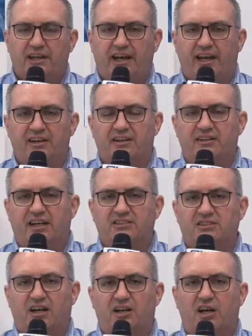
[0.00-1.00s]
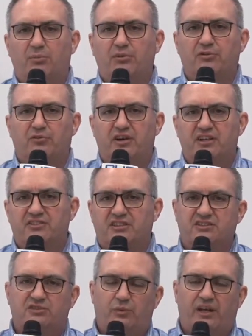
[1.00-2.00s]
And that's a couple of
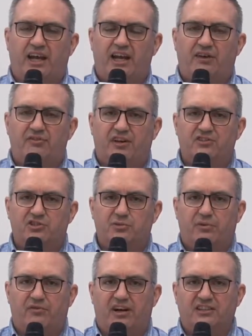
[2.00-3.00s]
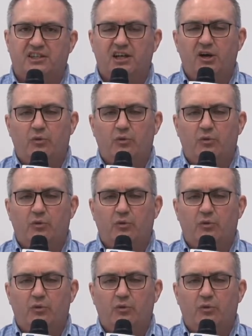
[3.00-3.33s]
reasons. We can't have you unsupervised.